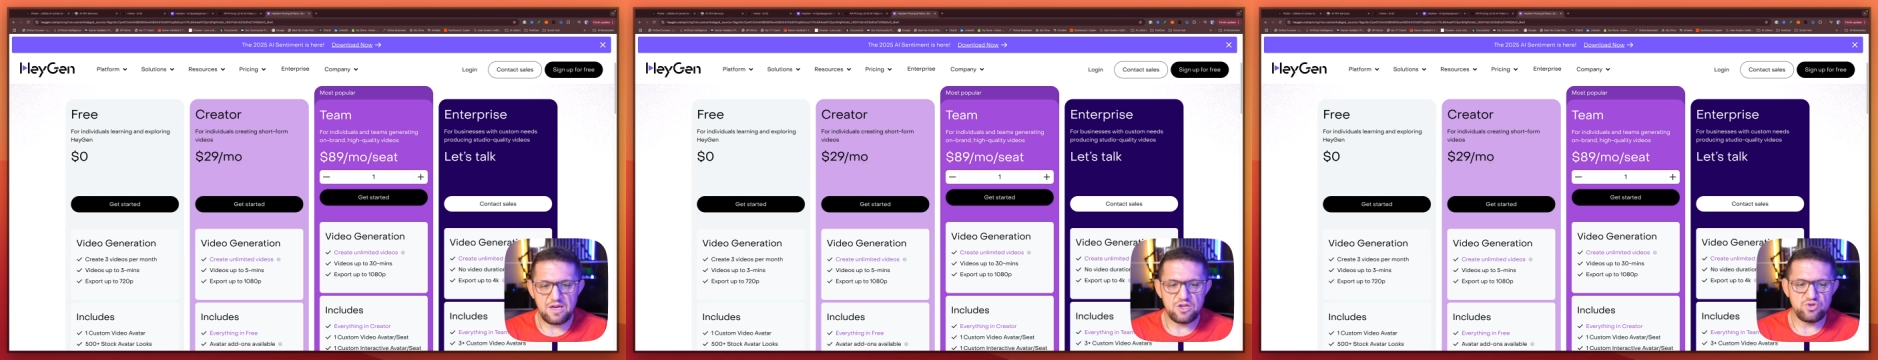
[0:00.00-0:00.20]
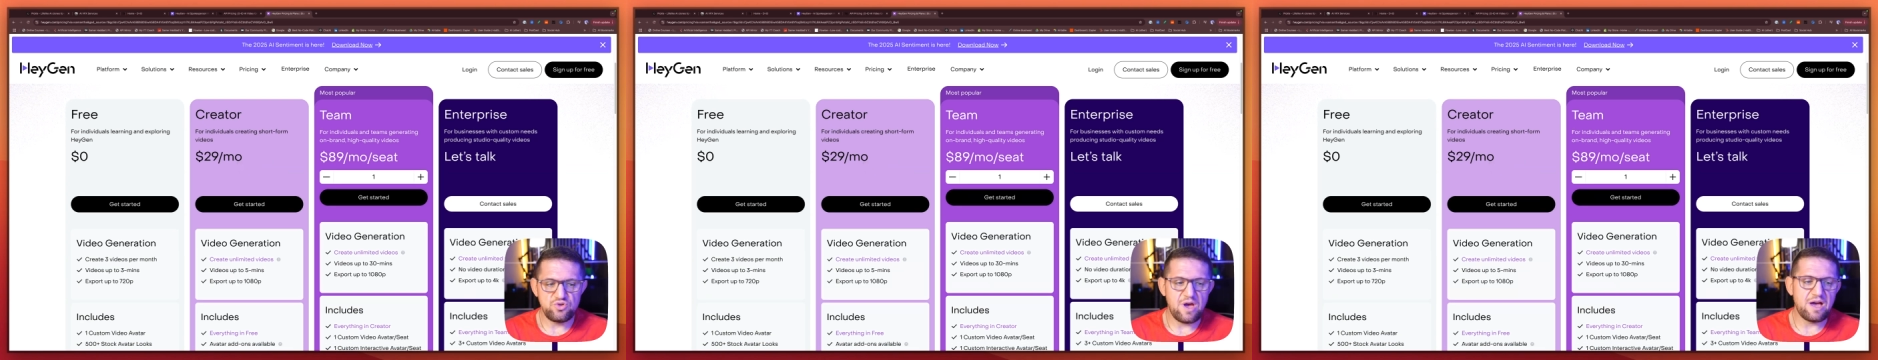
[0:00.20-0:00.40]

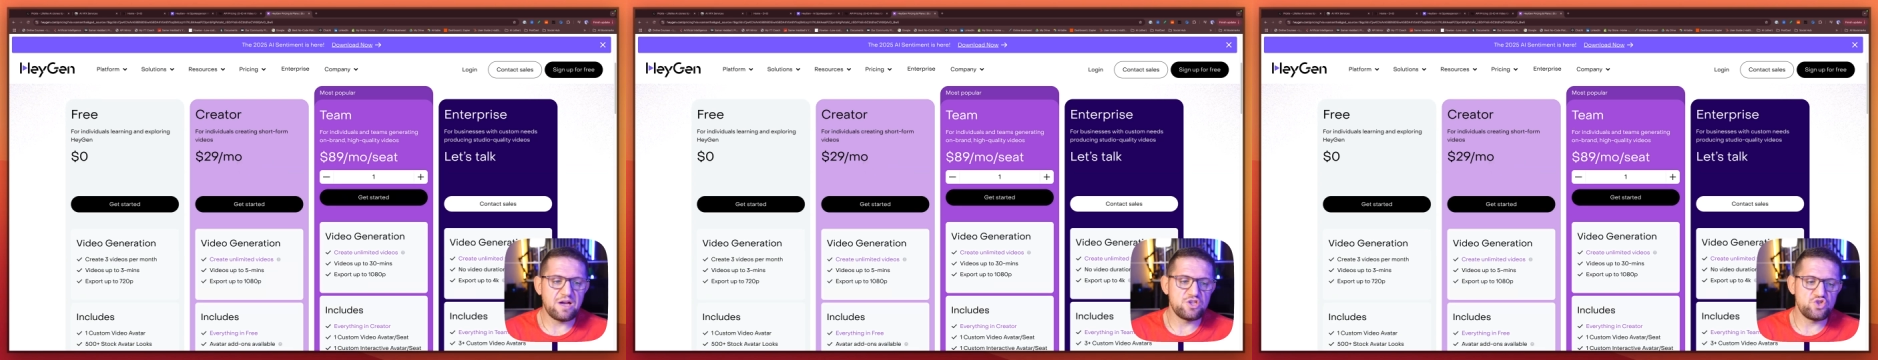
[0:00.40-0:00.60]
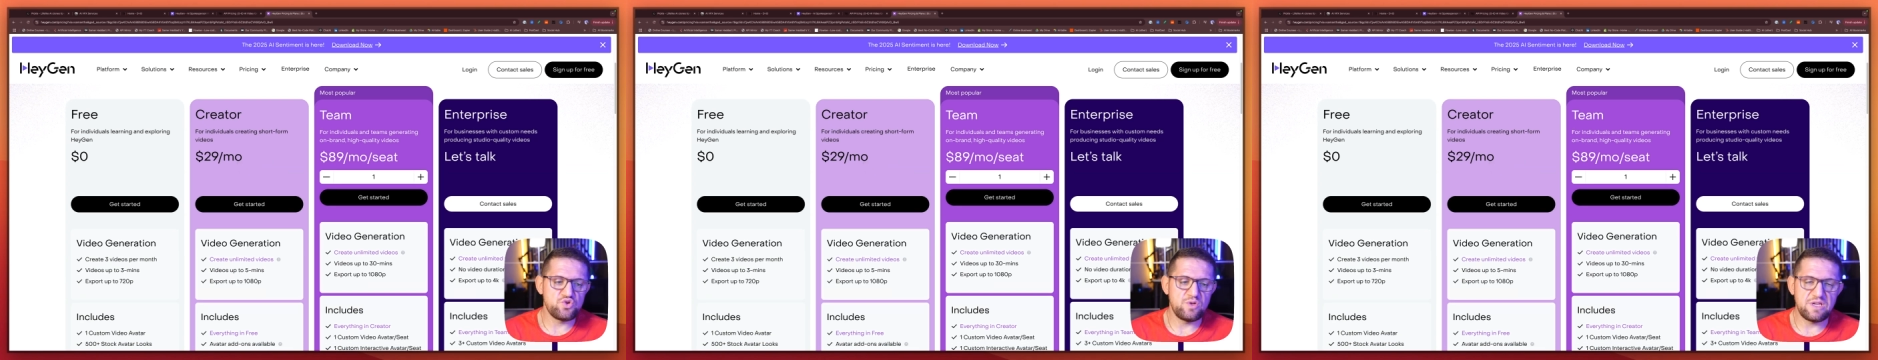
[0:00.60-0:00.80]
to
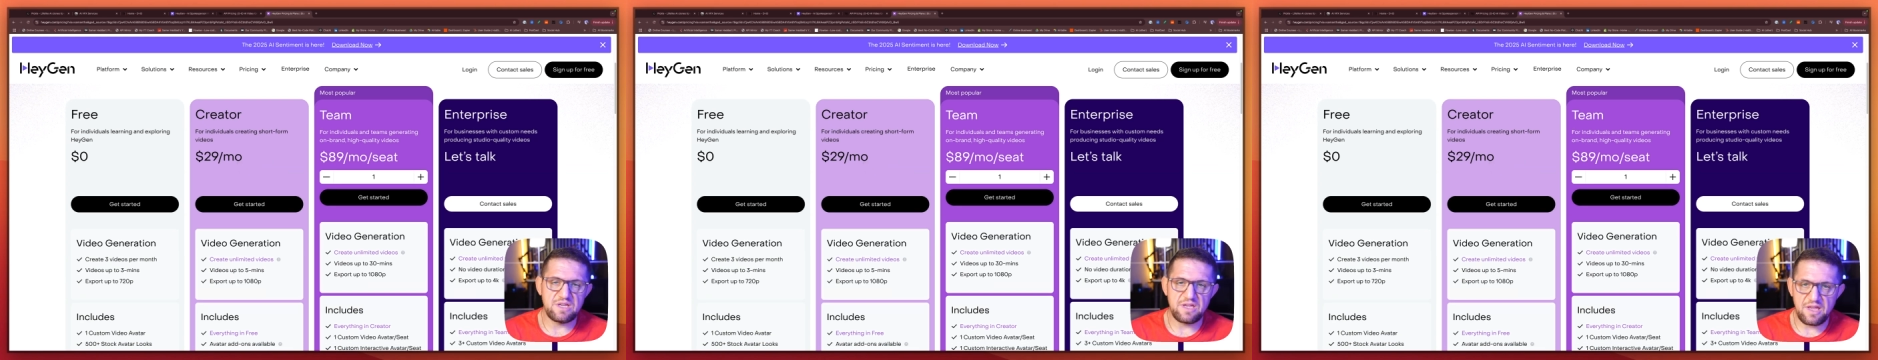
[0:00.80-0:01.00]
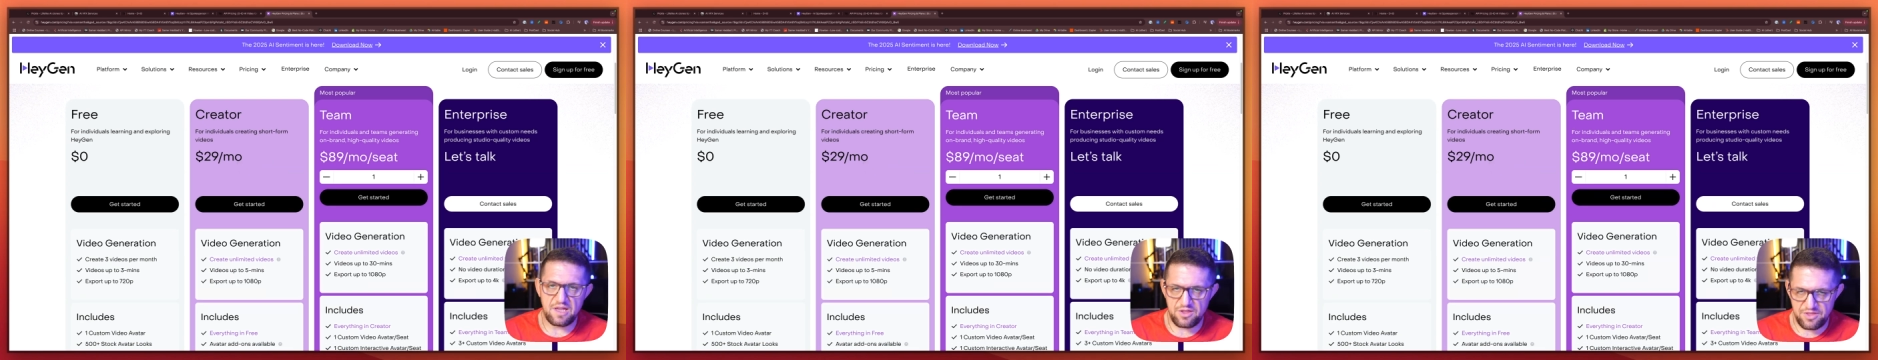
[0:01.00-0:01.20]
actually
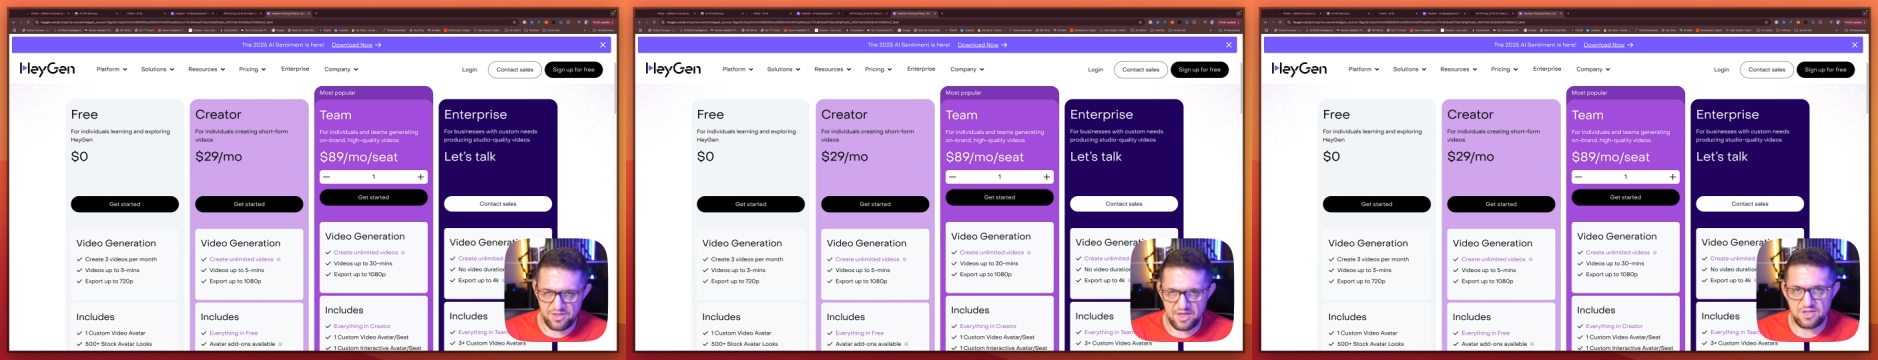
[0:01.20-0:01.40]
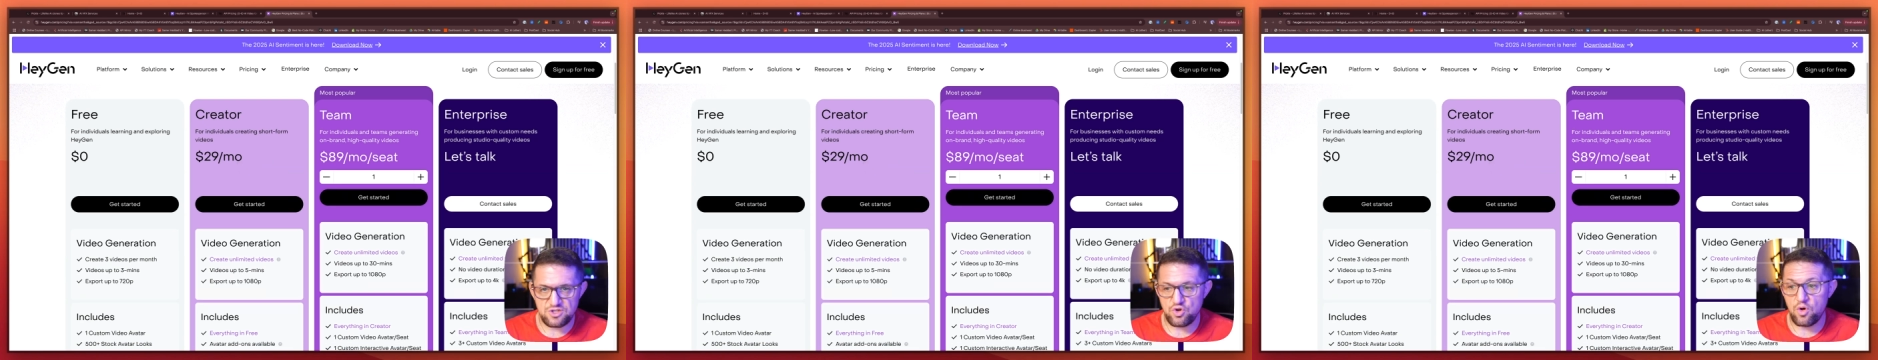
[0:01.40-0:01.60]
create
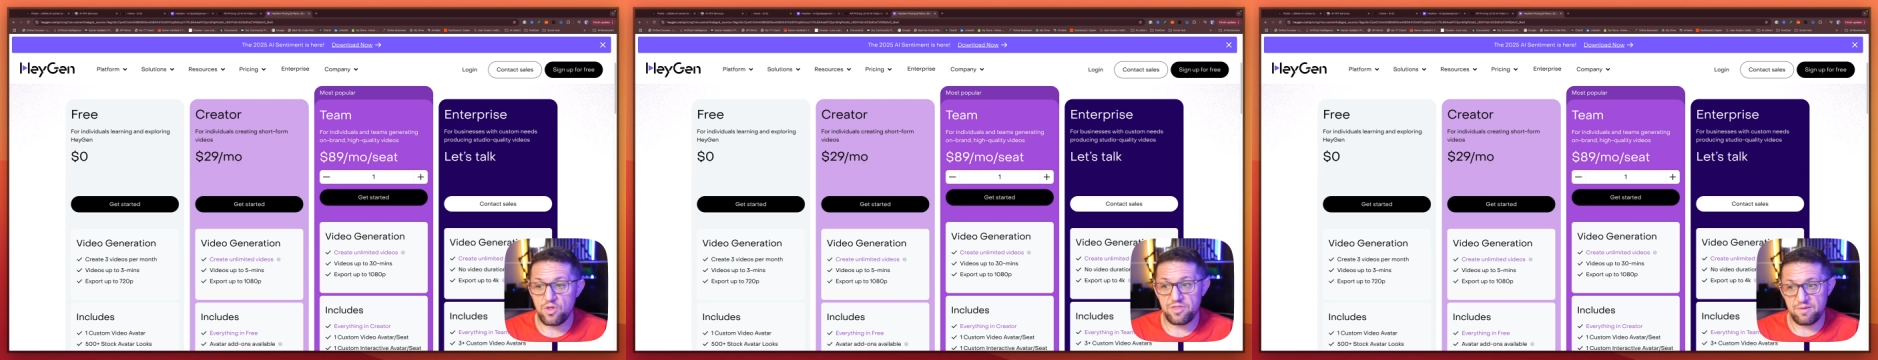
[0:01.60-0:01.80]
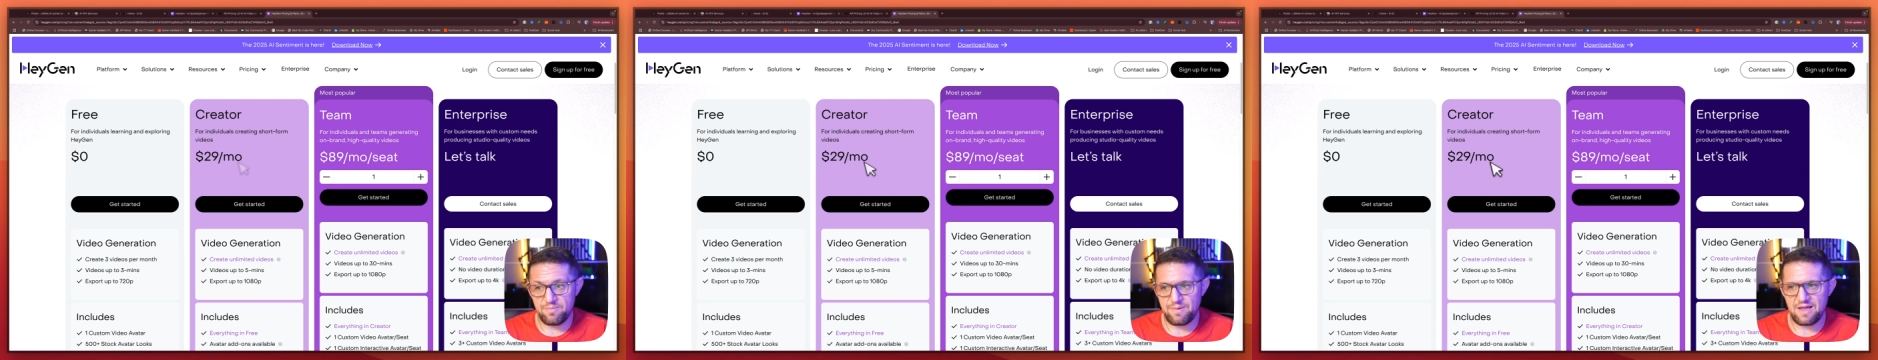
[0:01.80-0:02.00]
things on
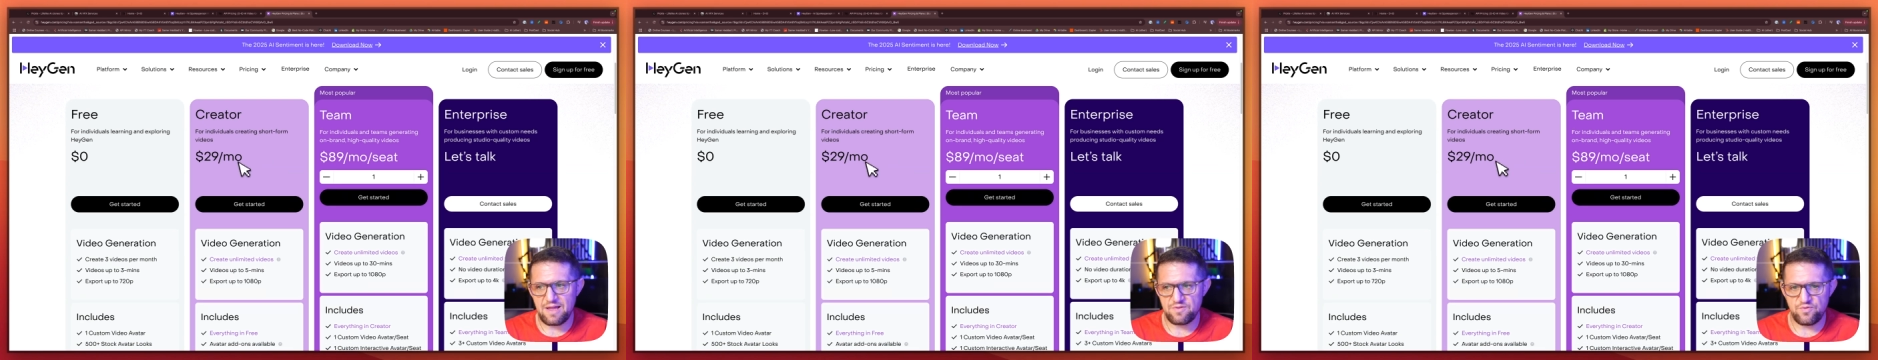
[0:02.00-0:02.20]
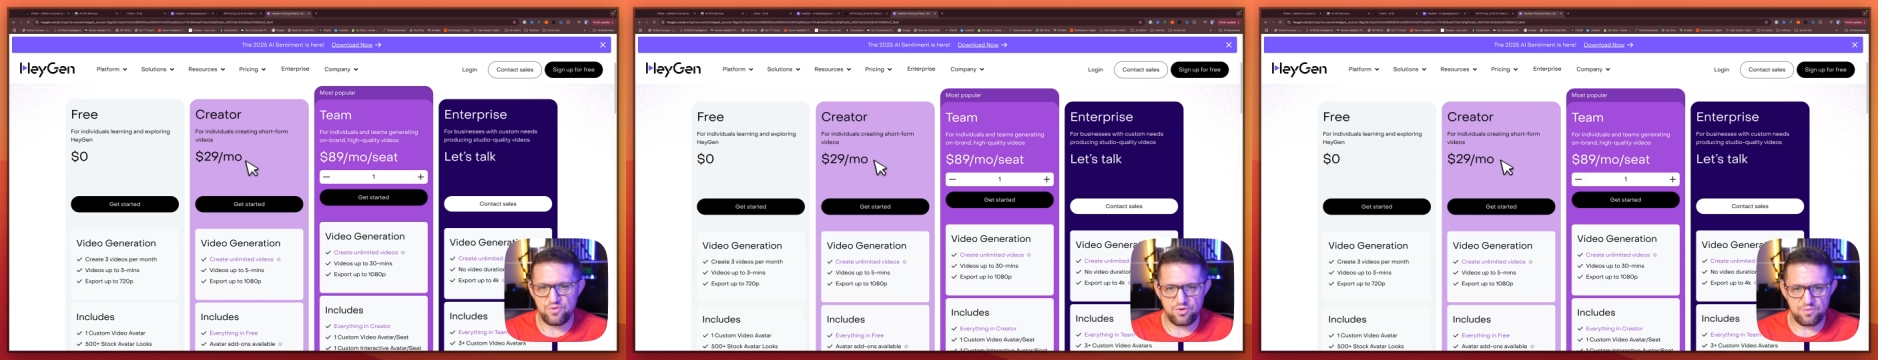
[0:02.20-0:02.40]
the platform.